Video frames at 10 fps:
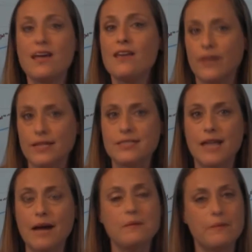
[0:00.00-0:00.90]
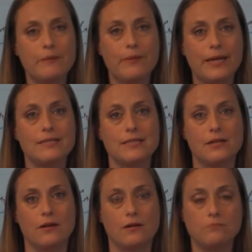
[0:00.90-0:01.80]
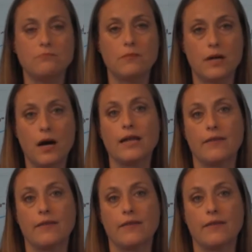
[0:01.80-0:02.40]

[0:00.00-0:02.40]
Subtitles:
then it's time to maybe consider cutting